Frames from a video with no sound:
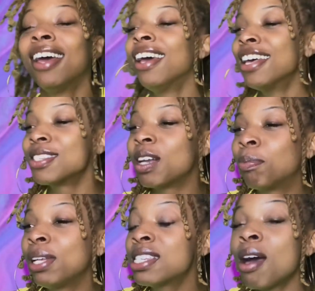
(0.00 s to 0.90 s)
So the
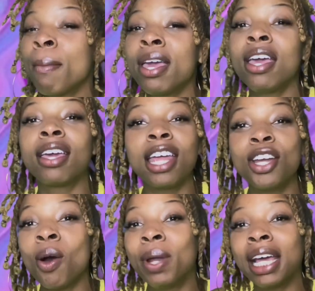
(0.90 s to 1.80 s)
police come in, kick the door
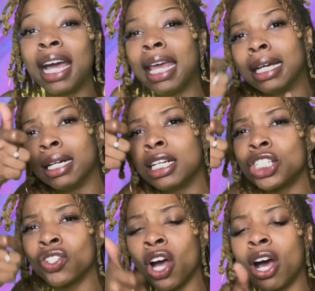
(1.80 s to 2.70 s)
and they got their guns
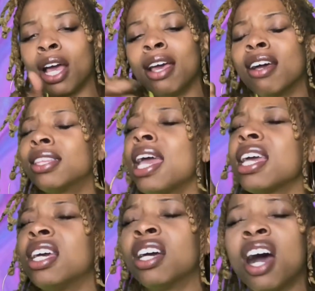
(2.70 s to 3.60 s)
drawn. Thank
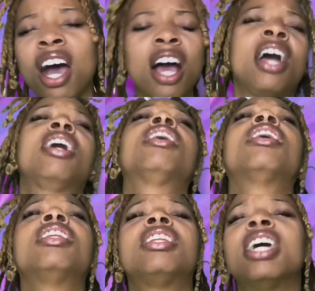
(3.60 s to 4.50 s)
God
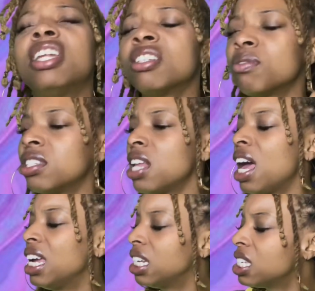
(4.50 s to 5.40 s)
that this was not
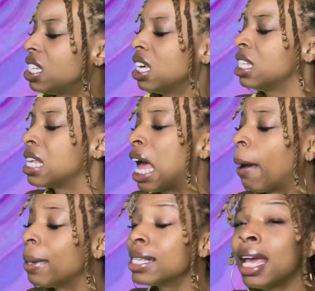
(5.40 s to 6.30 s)
in this day and time
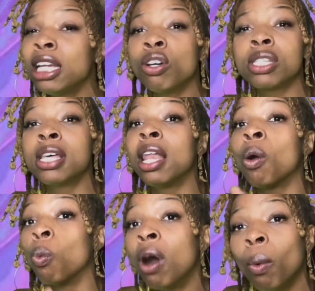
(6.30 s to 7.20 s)
because ain't no telling
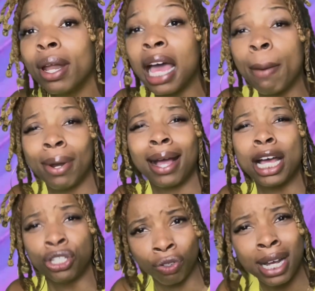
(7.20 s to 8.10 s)
what would have happened. I got
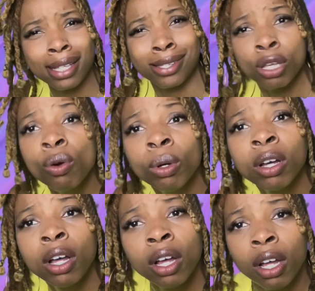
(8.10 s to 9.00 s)
dreads too.
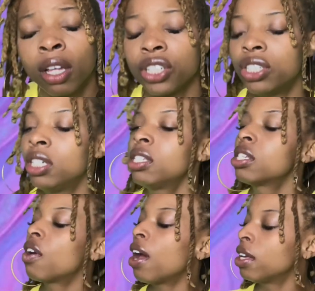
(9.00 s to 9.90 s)
Jesus
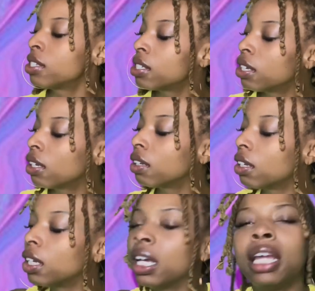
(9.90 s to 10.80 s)
Christ.
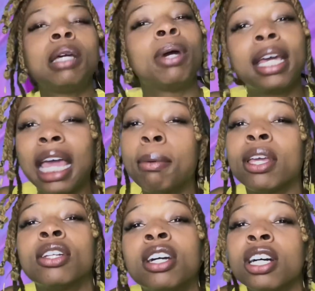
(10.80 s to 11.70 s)
Anyway, they came in
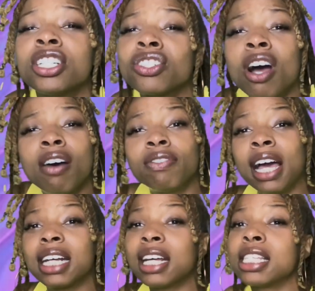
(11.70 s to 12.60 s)
guns drawn,
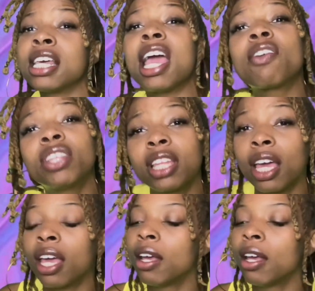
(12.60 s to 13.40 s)
flashlights, and everything.